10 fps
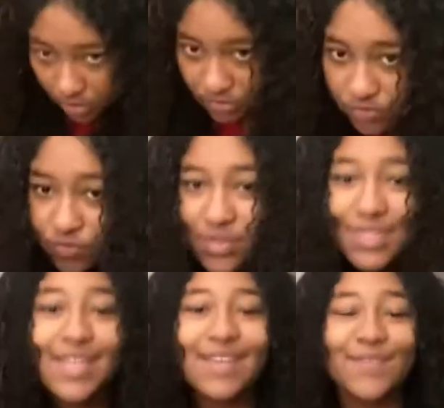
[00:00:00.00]
It's
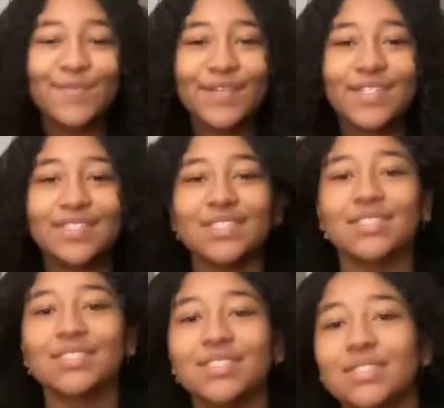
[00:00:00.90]
really fun.
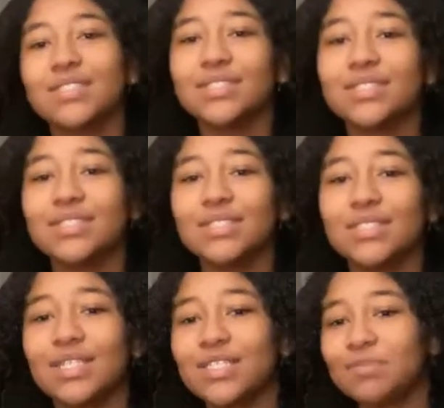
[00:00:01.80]

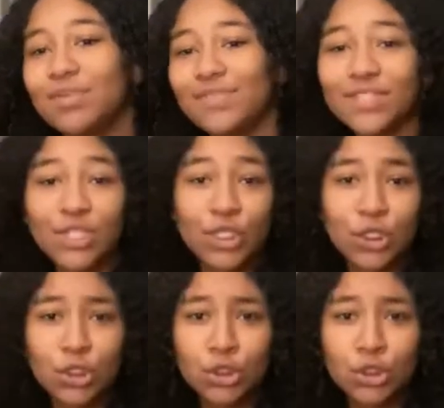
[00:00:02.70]
And it gets poofier.